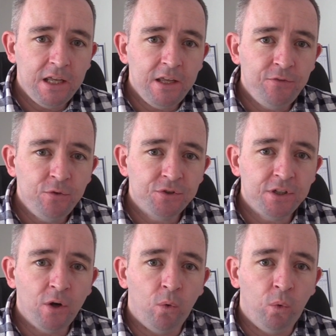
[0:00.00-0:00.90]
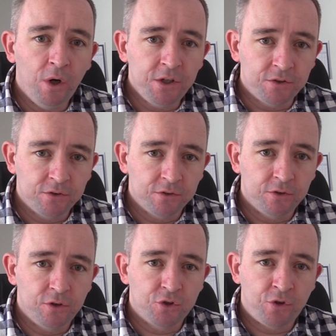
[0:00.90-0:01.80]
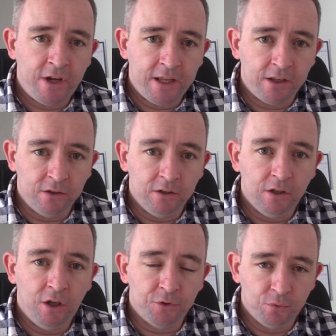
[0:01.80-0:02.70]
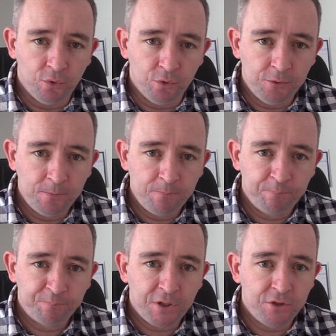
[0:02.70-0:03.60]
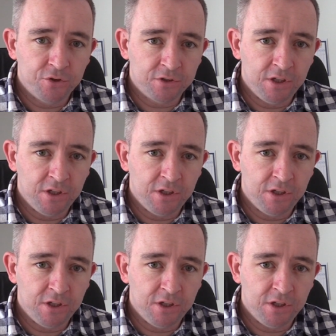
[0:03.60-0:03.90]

If you see a white triangle on the road, just